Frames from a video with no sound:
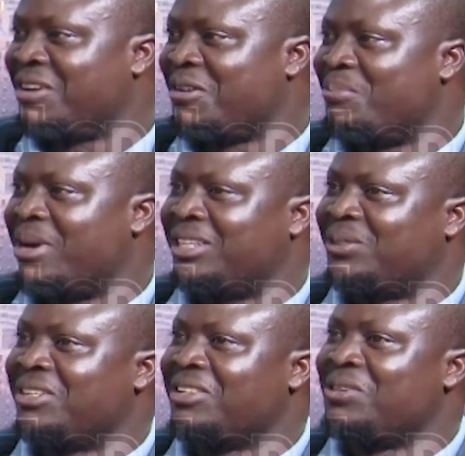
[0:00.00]
but
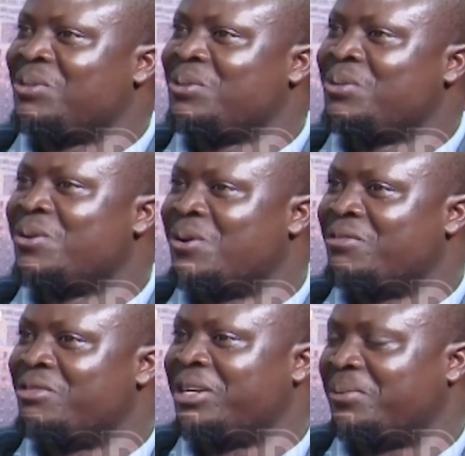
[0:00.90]
you know
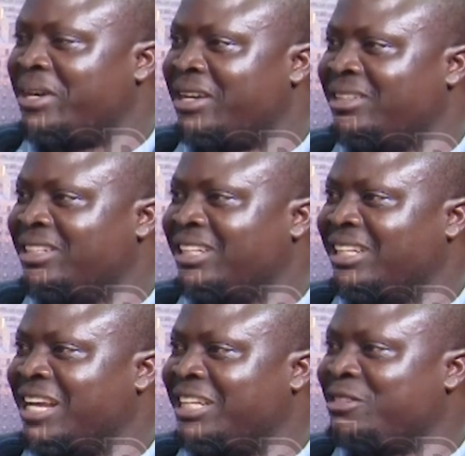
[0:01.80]
very well
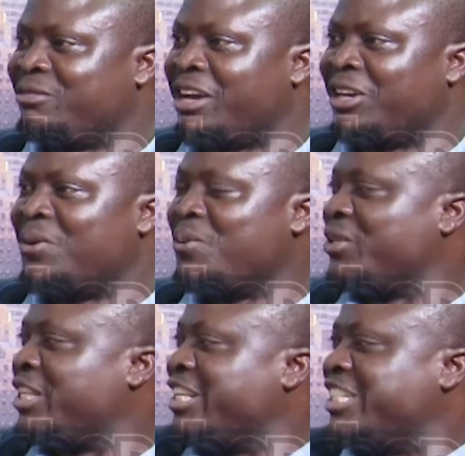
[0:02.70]
that if mm. I go
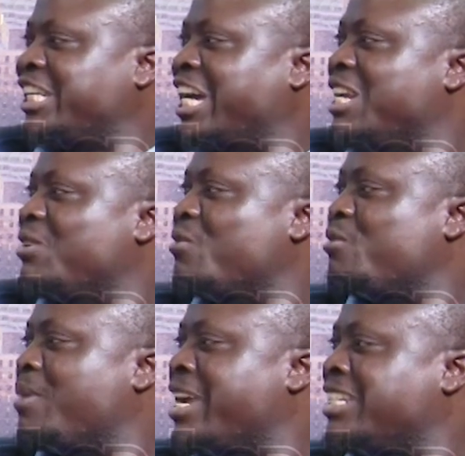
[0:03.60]
with this kind of
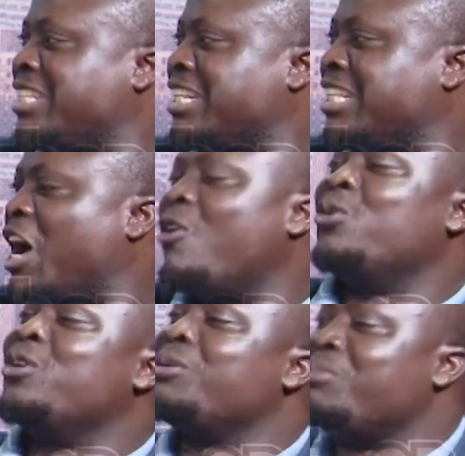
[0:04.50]
mindset, I will mm.
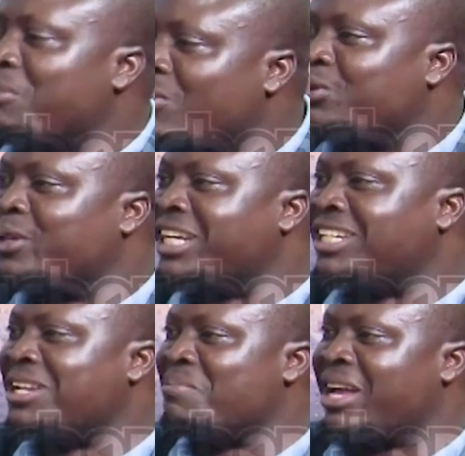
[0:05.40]
not be able to
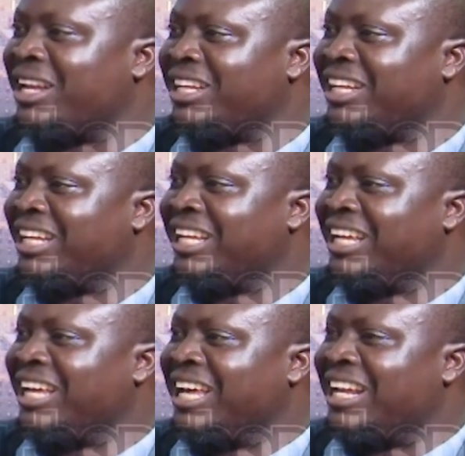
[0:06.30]
get the money.
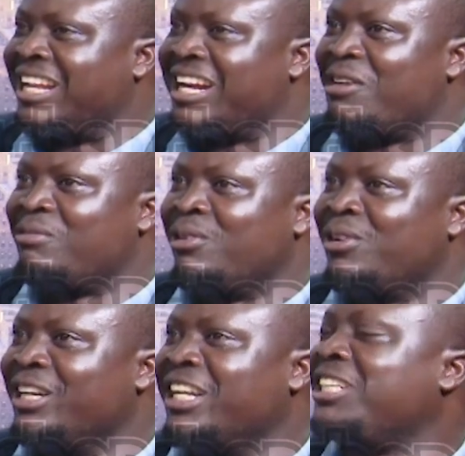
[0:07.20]

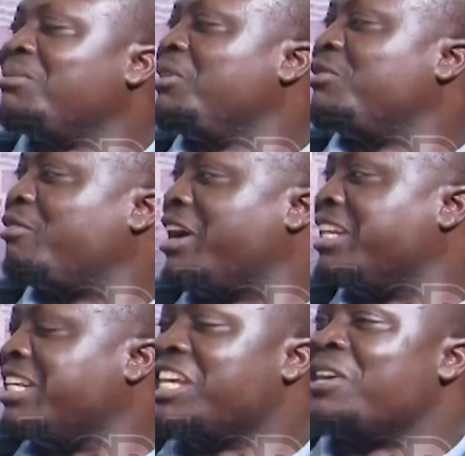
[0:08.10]
Therefore, let me
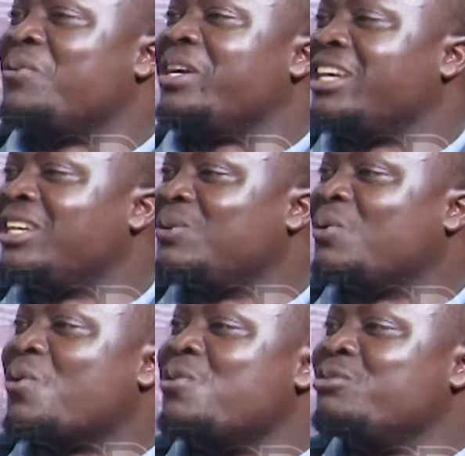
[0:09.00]
find a way to
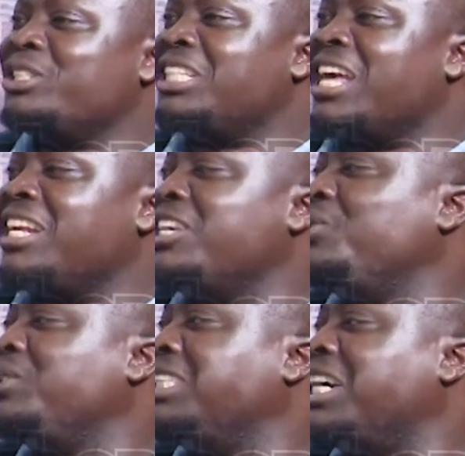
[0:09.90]
convince that the
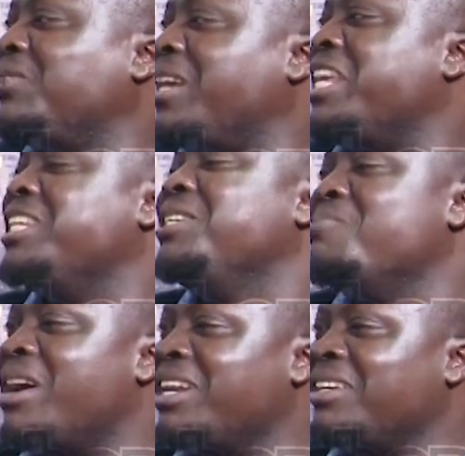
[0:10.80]
issue is actually I need
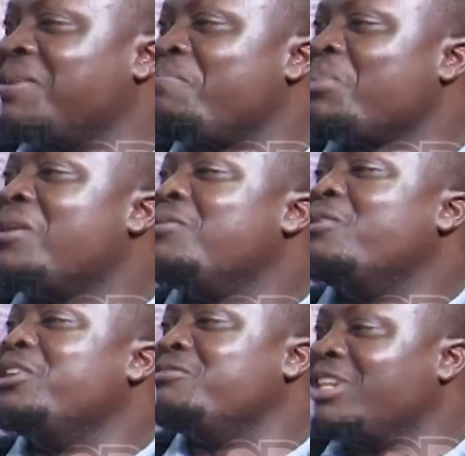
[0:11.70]
money mm.
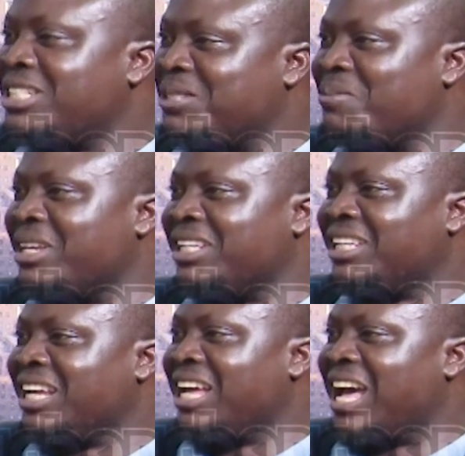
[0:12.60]
for investment.
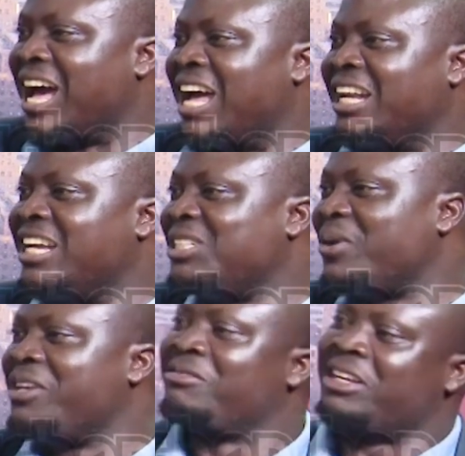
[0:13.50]
Mm. And that's
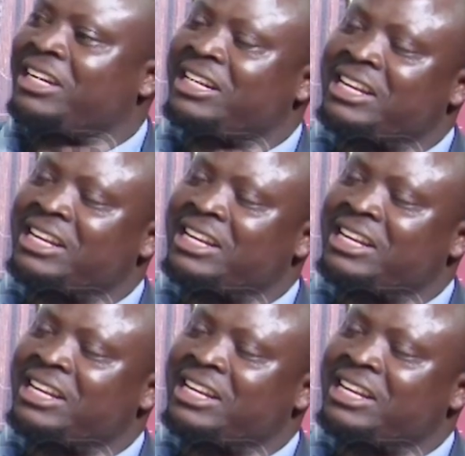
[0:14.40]
why even